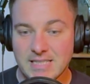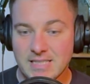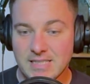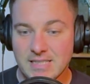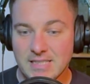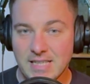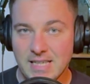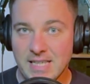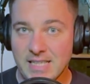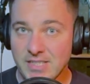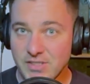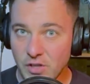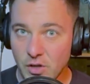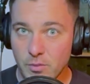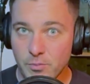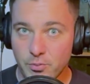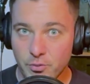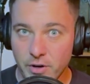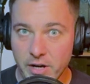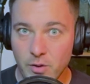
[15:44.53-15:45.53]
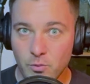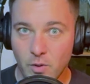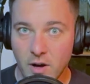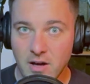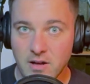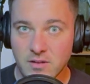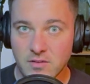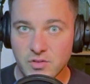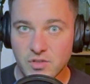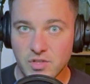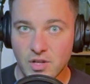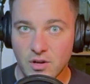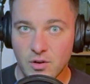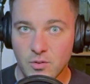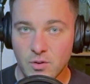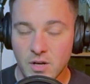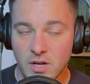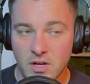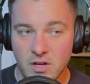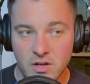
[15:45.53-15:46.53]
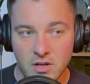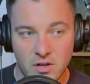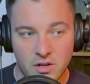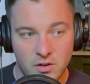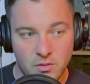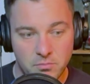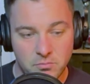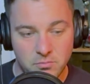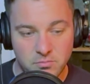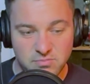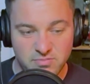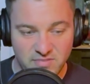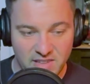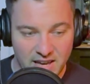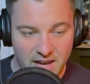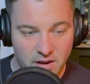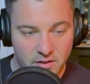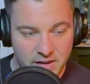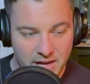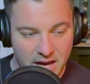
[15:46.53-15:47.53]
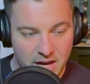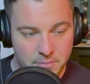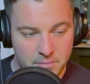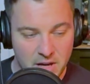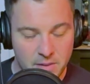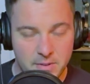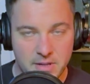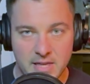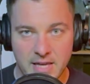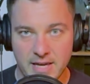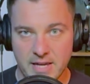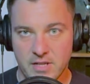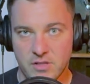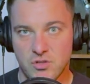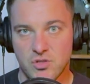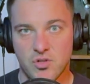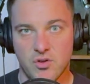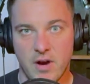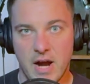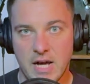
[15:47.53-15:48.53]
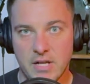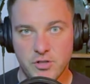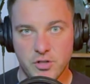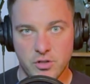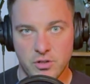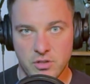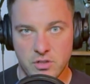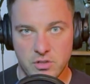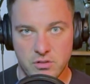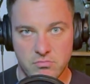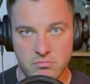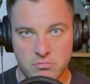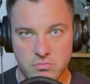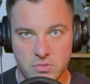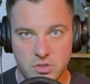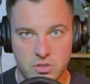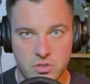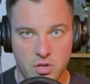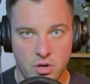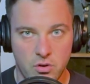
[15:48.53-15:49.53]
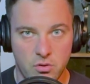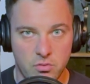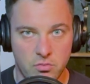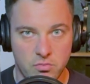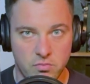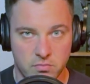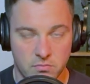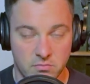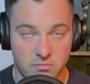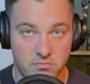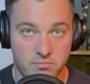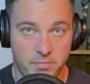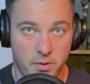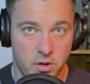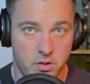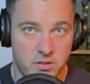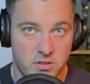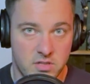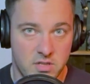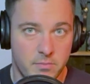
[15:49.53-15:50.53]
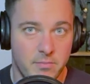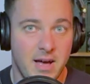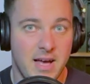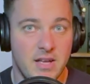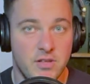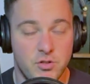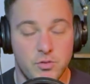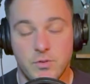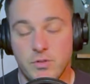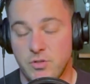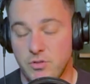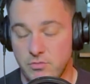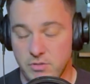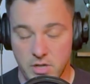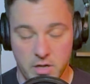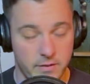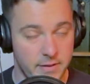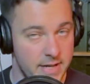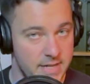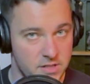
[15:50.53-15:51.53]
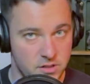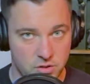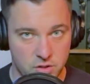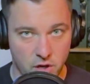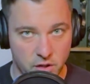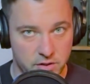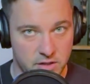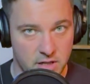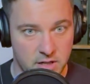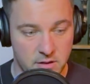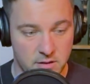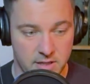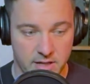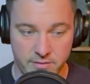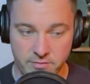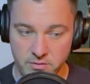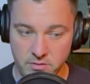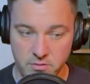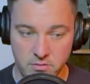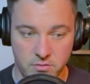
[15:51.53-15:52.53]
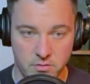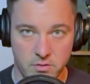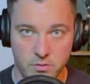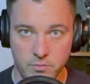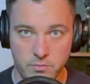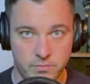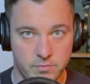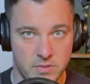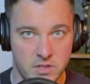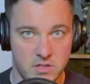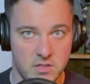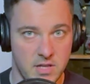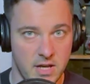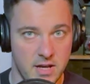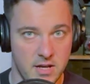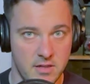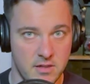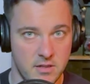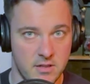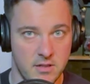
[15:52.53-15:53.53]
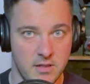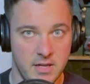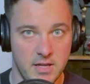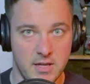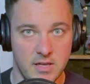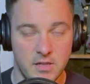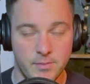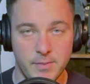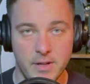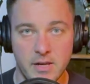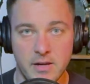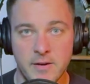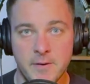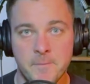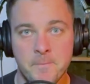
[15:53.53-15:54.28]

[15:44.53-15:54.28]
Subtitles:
He's doing pretty well. So, yeah, okay, maybe they can scratch another 2 points a match, which, isn't nothing given the state of the league at the minute.